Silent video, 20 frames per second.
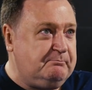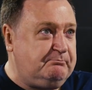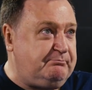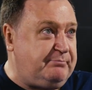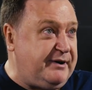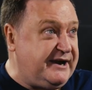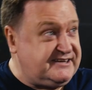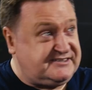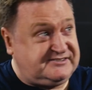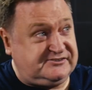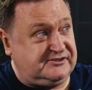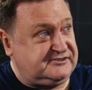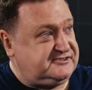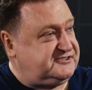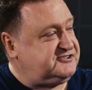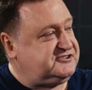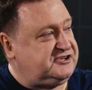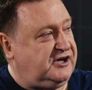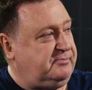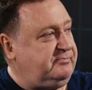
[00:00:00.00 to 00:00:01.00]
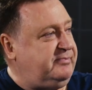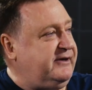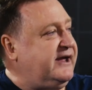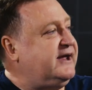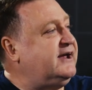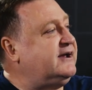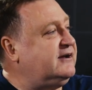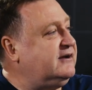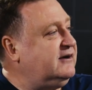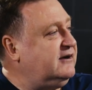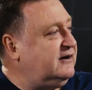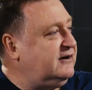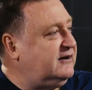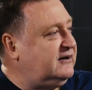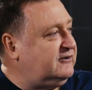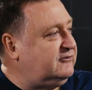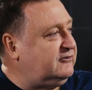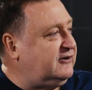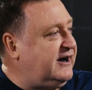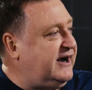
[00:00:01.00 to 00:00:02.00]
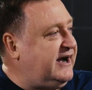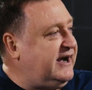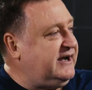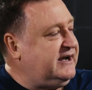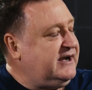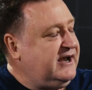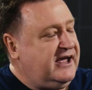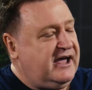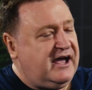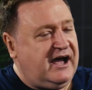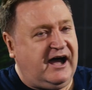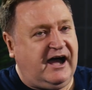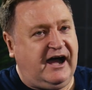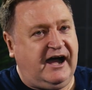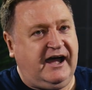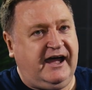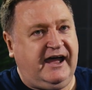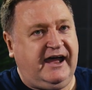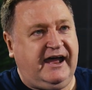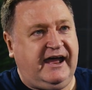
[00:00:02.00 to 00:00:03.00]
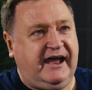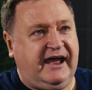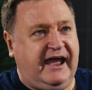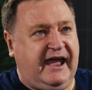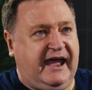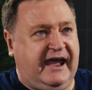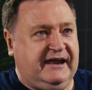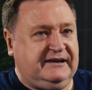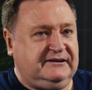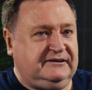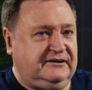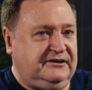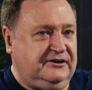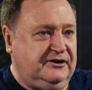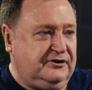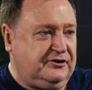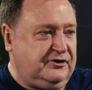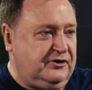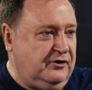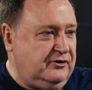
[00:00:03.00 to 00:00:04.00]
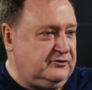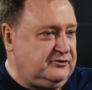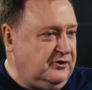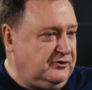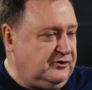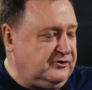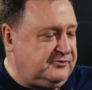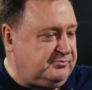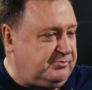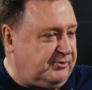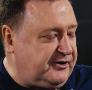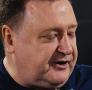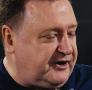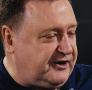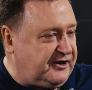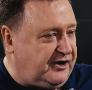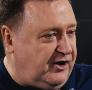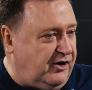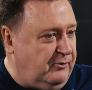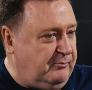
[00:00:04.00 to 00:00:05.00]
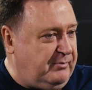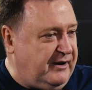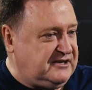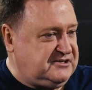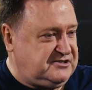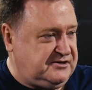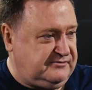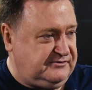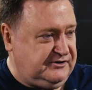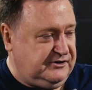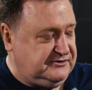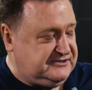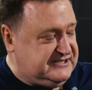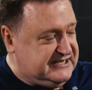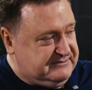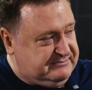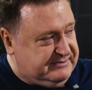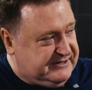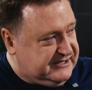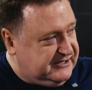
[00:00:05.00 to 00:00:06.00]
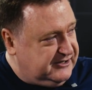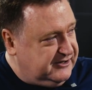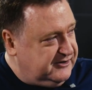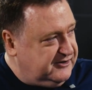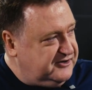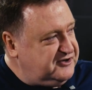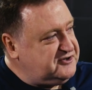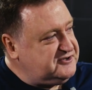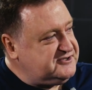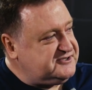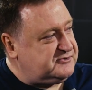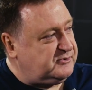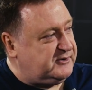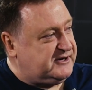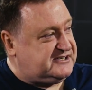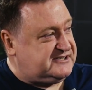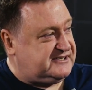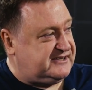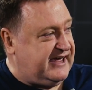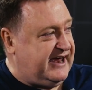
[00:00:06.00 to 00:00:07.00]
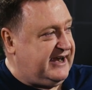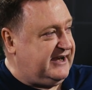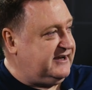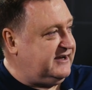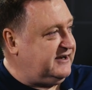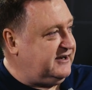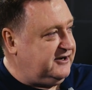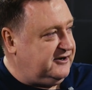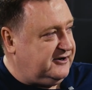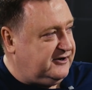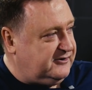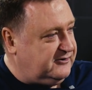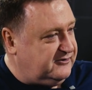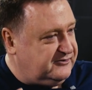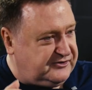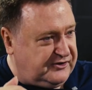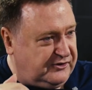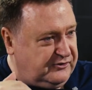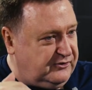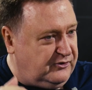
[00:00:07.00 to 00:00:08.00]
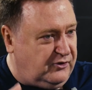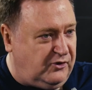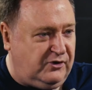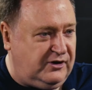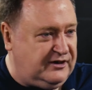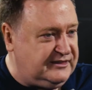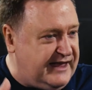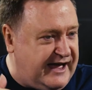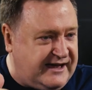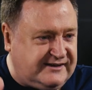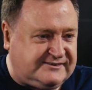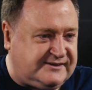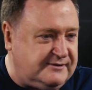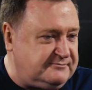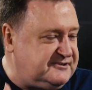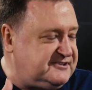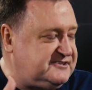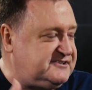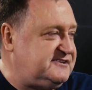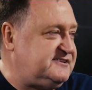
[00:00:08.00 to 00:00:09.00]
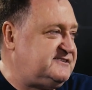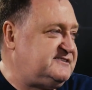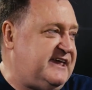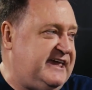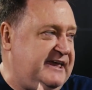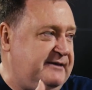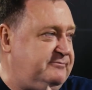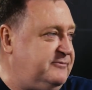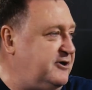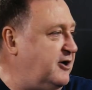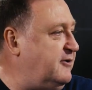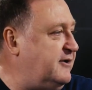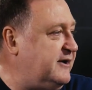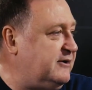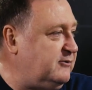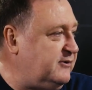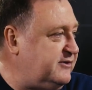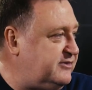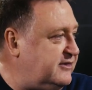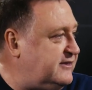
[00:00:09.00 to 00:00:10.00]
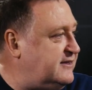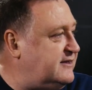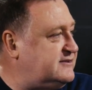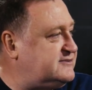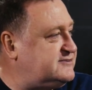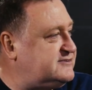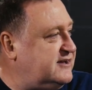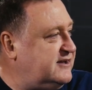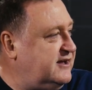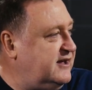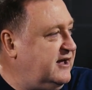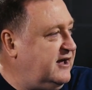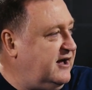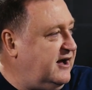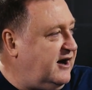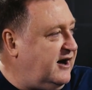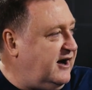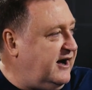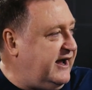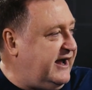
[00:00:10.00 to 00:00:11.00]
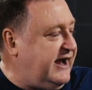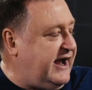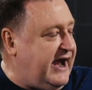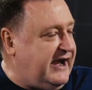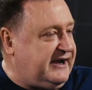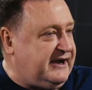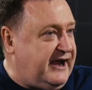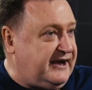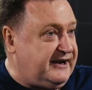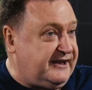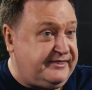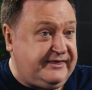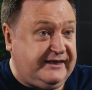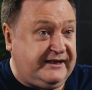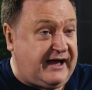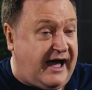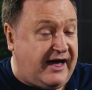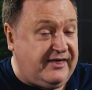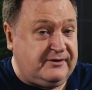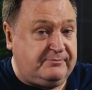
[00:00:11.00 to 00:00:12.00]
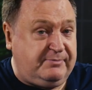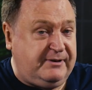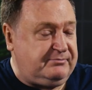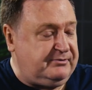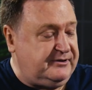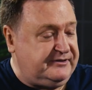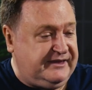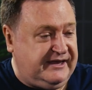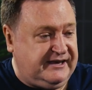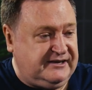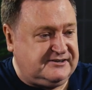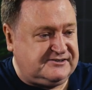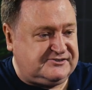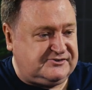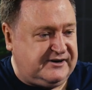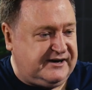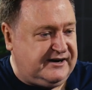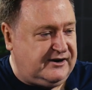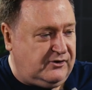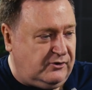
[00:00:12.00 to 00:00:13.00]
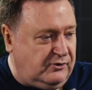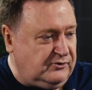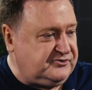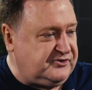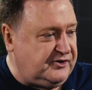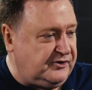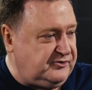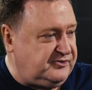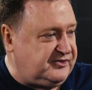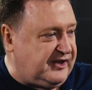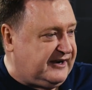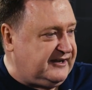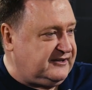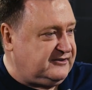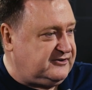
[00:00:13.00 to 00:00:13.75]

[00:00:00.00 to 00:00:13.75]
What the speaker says: but it's not stopping, right? And Google's brought on a whole bunch of new TPUs, which then so allows them to just keep going with this. And I think other people in the industry are also starting